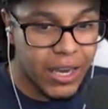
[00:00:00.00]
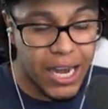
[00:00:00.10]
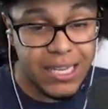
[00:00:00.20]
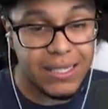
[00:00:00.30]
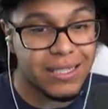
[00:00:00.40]

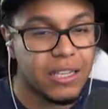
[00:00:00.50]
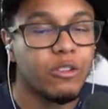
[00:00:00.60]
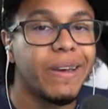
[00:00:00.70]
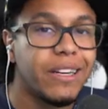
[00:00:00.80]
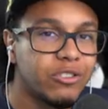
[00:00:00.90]
And this is a
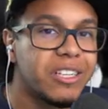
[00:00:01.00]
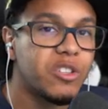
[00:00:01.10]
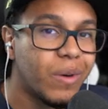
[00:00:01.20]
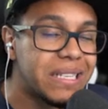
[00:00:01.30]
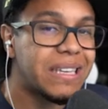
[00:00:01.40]

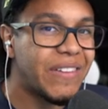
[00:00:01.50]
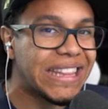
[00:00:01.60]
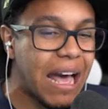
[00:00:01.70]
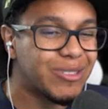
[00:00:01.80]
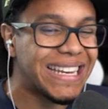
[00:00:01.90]

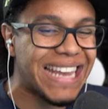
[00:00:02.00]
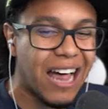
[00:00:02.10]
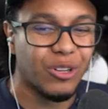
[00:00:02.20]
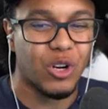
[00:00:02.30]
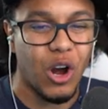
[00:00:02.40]

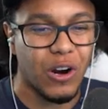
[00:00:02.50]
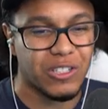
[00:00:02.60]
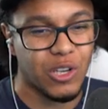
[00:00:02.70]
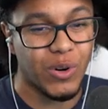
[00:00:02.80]
$327,000 car, so